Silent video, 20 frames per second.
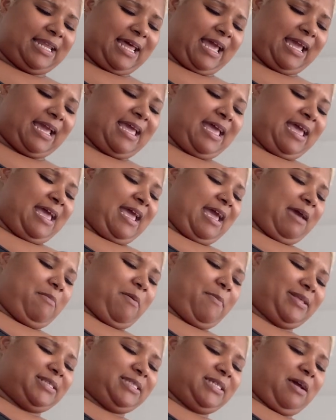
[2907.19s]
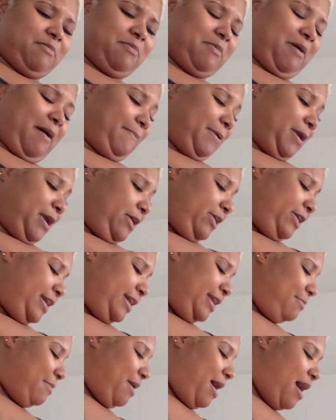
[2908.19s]
Like, am I about to come on my
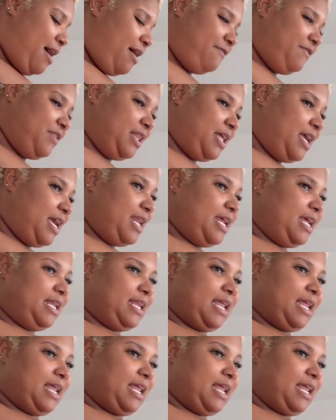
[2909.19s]
period? Am I ovulating?